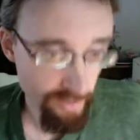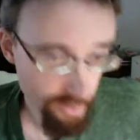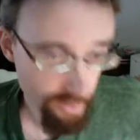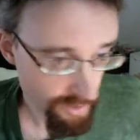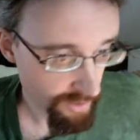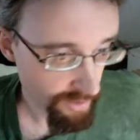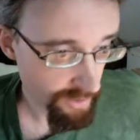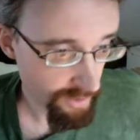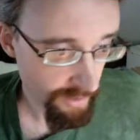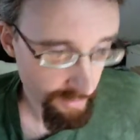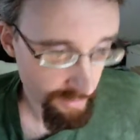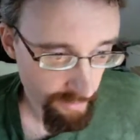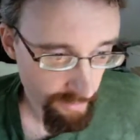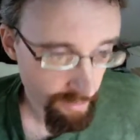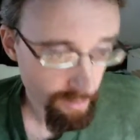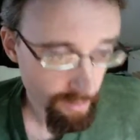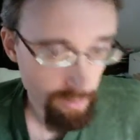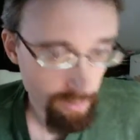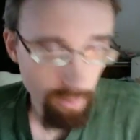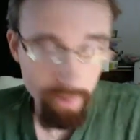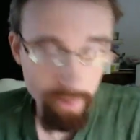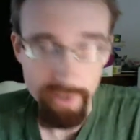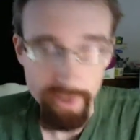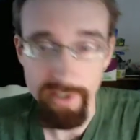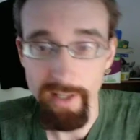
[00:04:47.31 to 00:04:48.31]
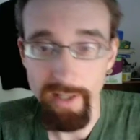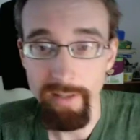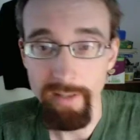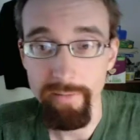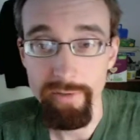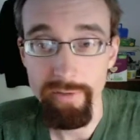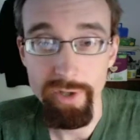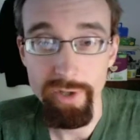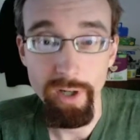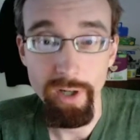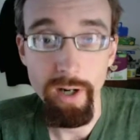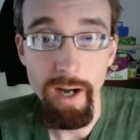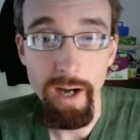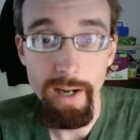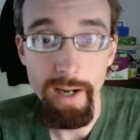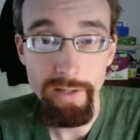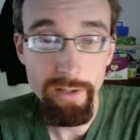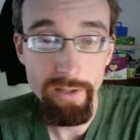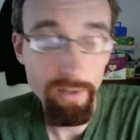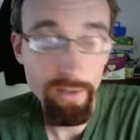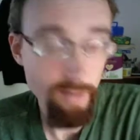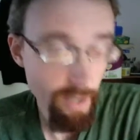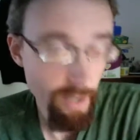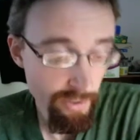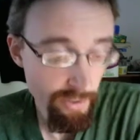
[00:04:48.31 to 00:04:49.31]
This is like towards the end of July
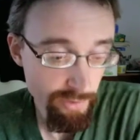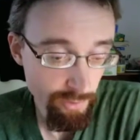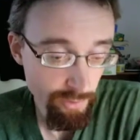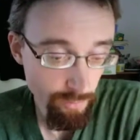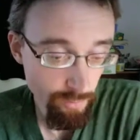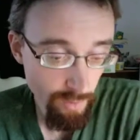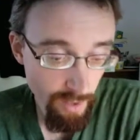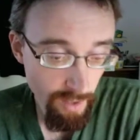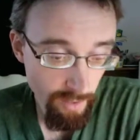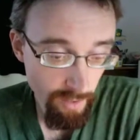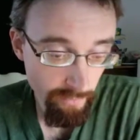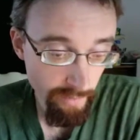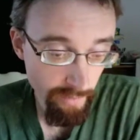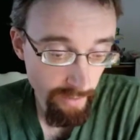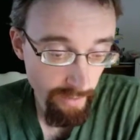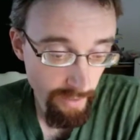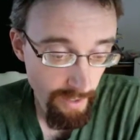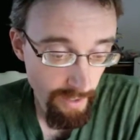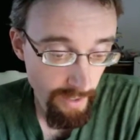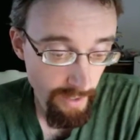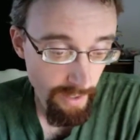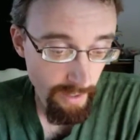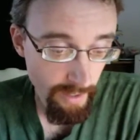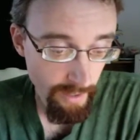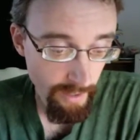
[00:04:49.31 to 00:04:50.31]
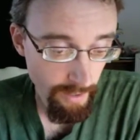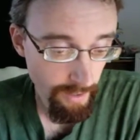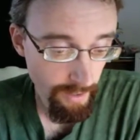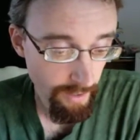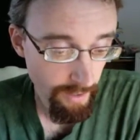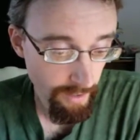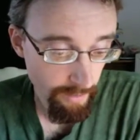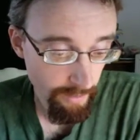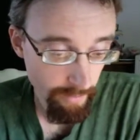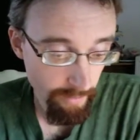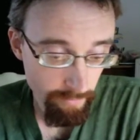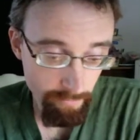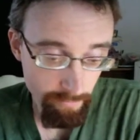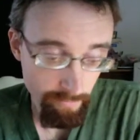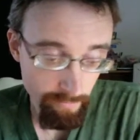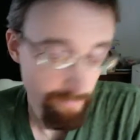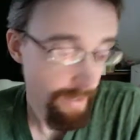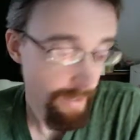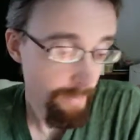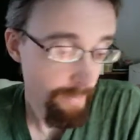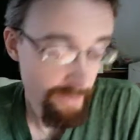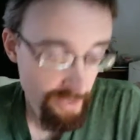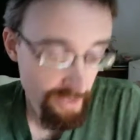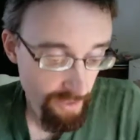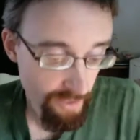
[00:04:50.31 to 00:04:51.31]
2012, and
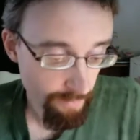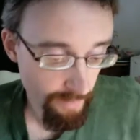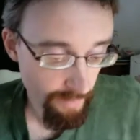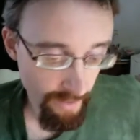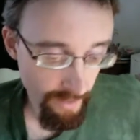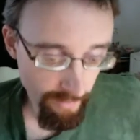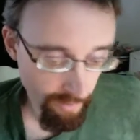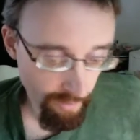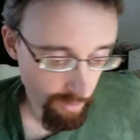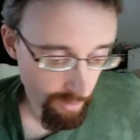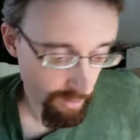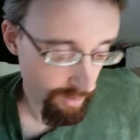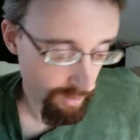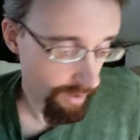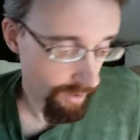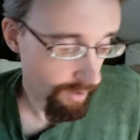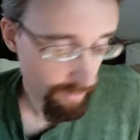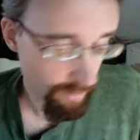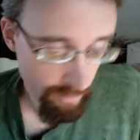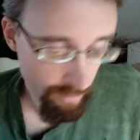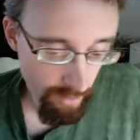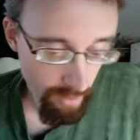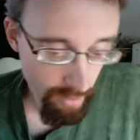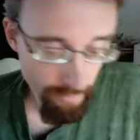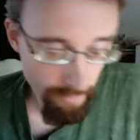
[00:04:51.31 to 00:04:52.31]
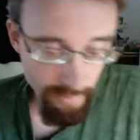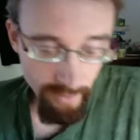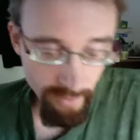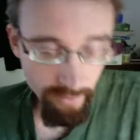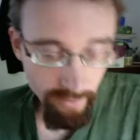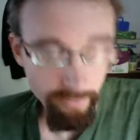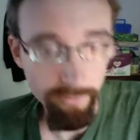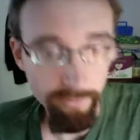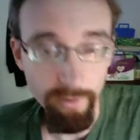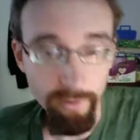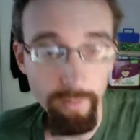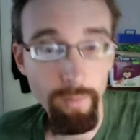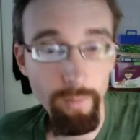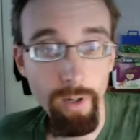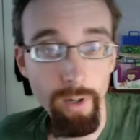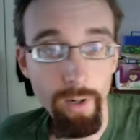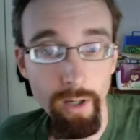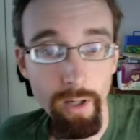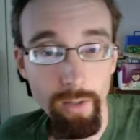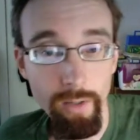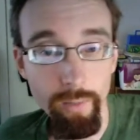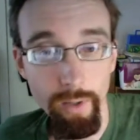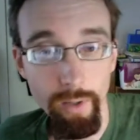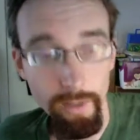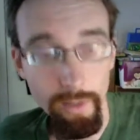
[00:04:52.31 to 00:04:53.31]
maybe someday they'll update the firmware
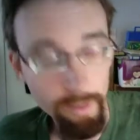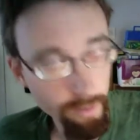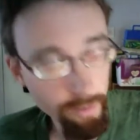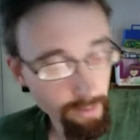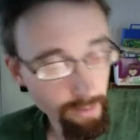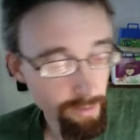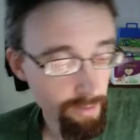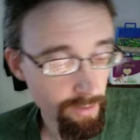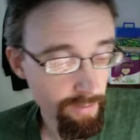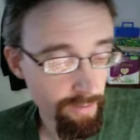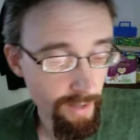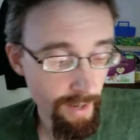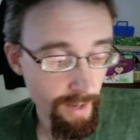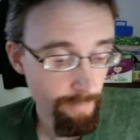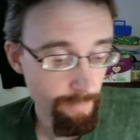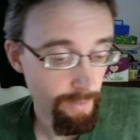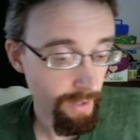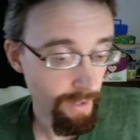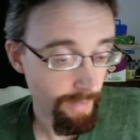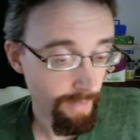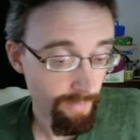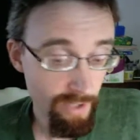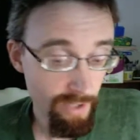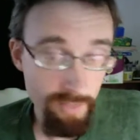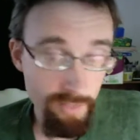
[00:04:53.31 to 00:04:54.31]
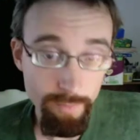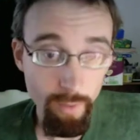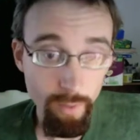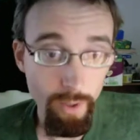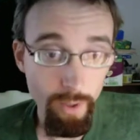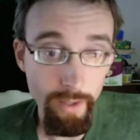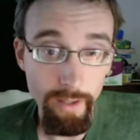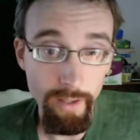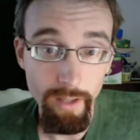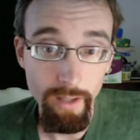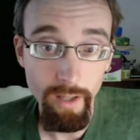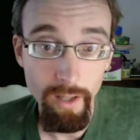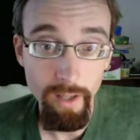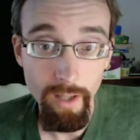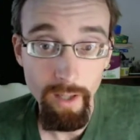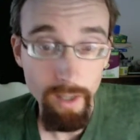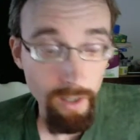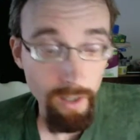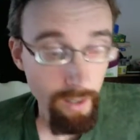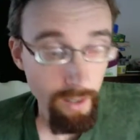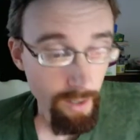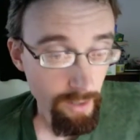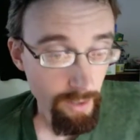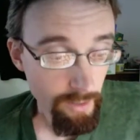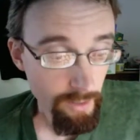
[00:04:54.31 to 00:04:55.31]
to where you could do that. But at this point,
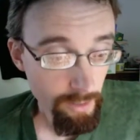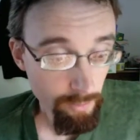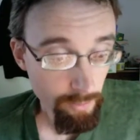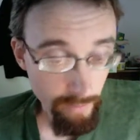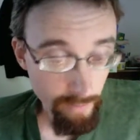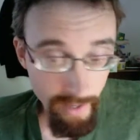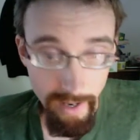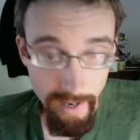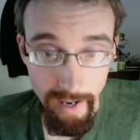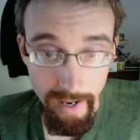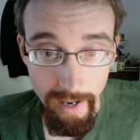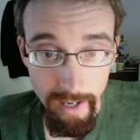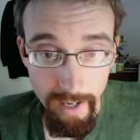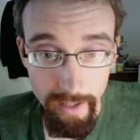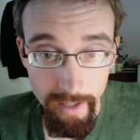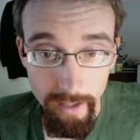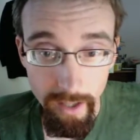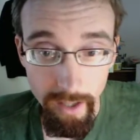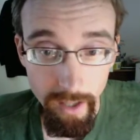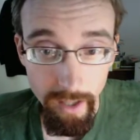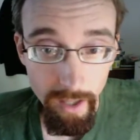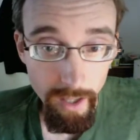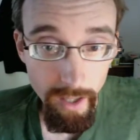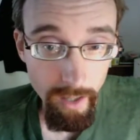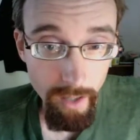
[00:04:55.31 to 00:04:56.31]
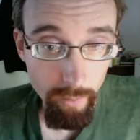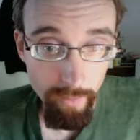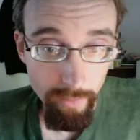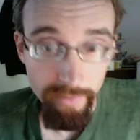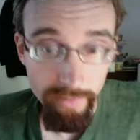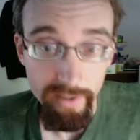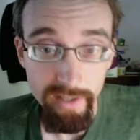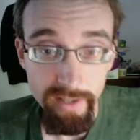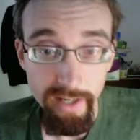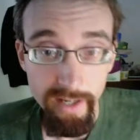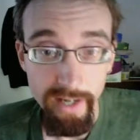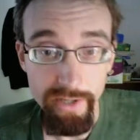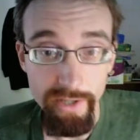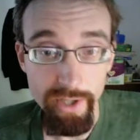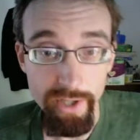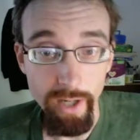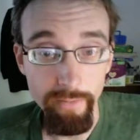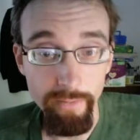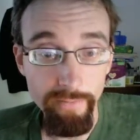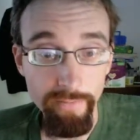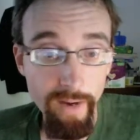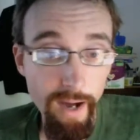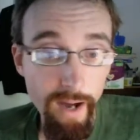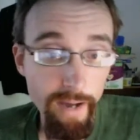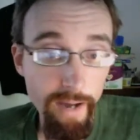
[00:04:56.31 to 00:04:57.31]
you can't with the
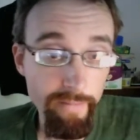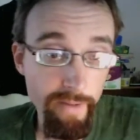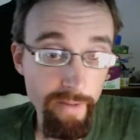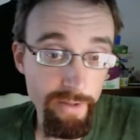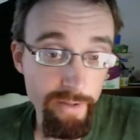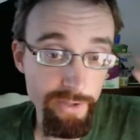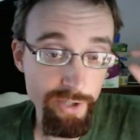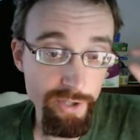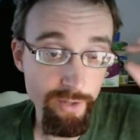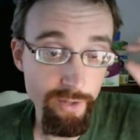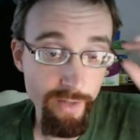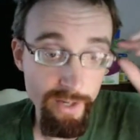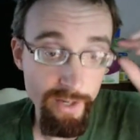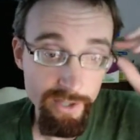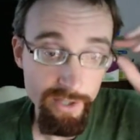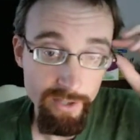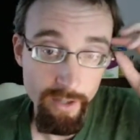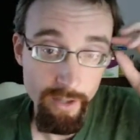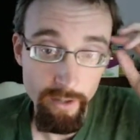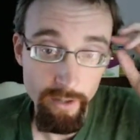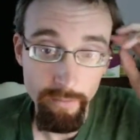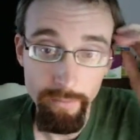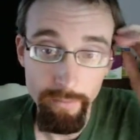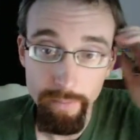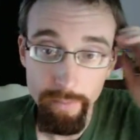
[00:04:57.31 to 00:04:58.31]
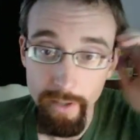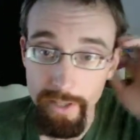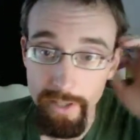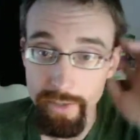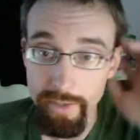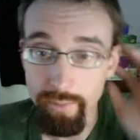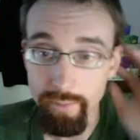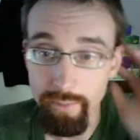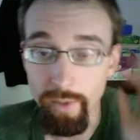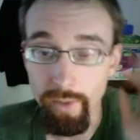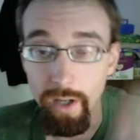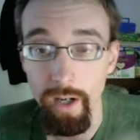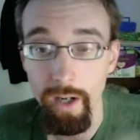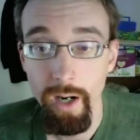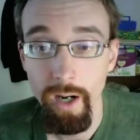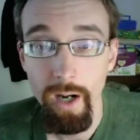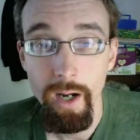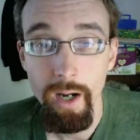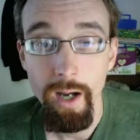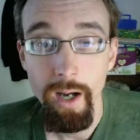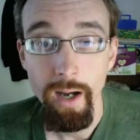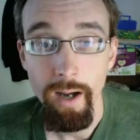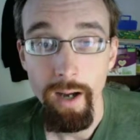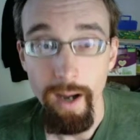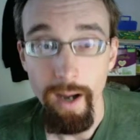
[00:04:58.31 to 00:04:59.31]
THR5. And so that's another place where
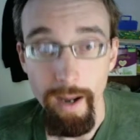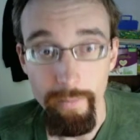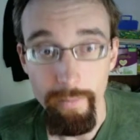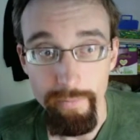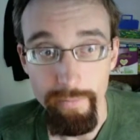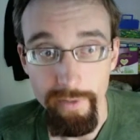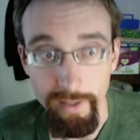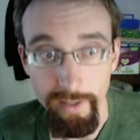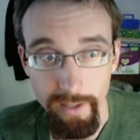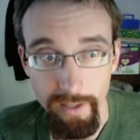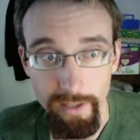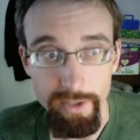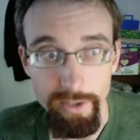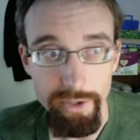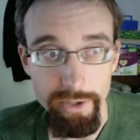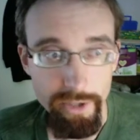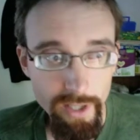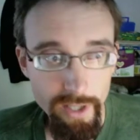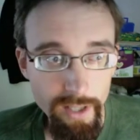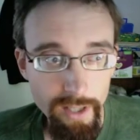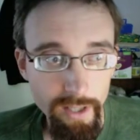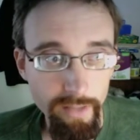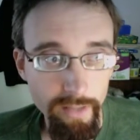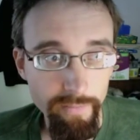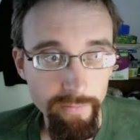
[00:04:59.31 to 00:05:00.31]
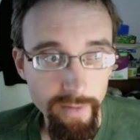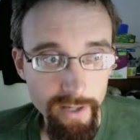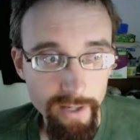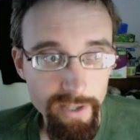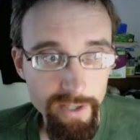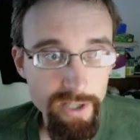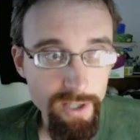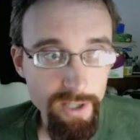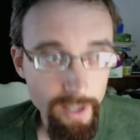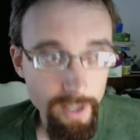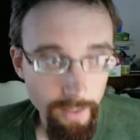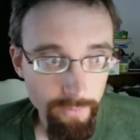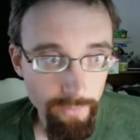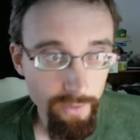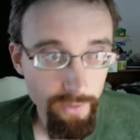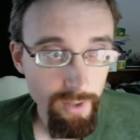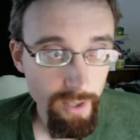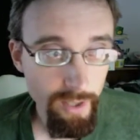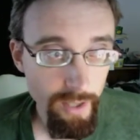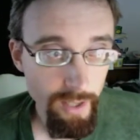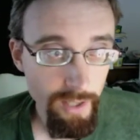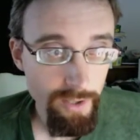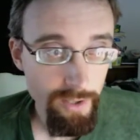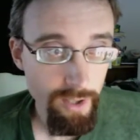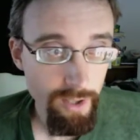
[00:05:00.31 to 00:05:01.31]
I'm thinking, gee, if I just got the
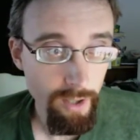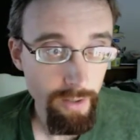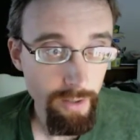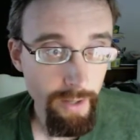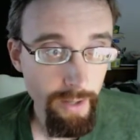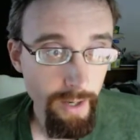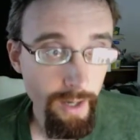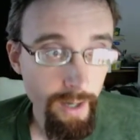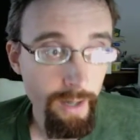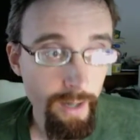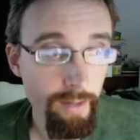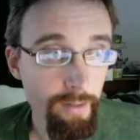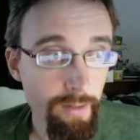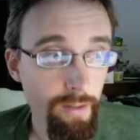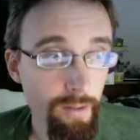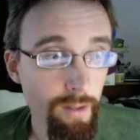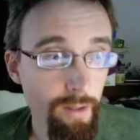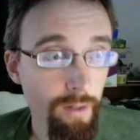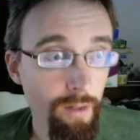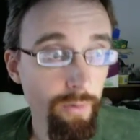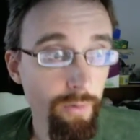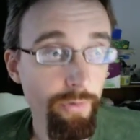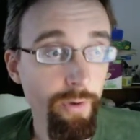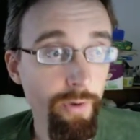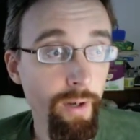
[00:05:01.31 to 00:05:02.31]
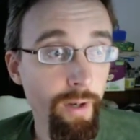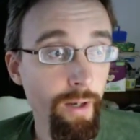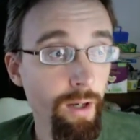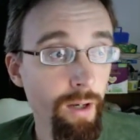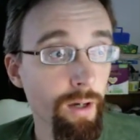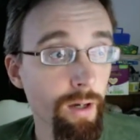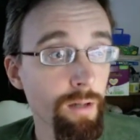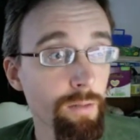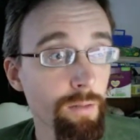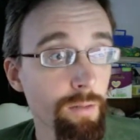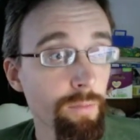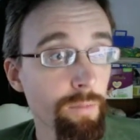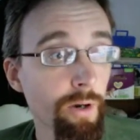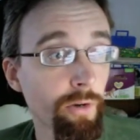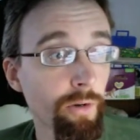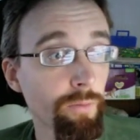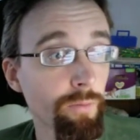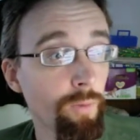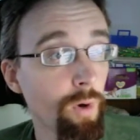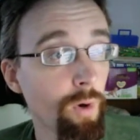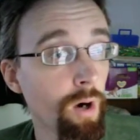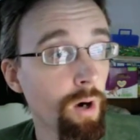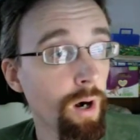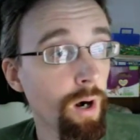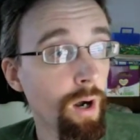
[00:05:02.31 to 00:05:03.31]
THR10, you know, it's like $100
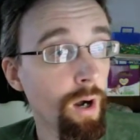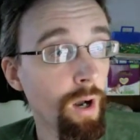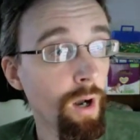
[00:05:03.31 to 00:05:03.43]
more.